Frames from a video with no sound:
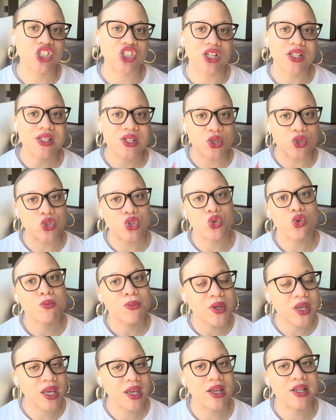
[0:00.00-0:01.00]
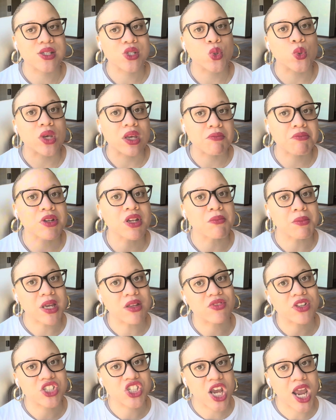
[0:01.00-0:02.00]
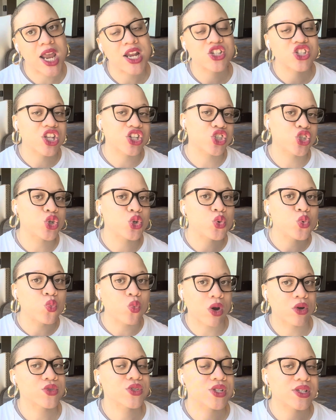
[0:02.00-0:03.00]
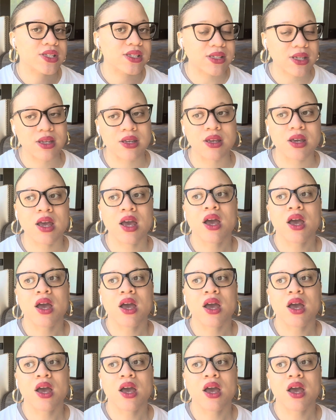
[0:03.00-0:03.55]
until you begin to implement the change that you want to see.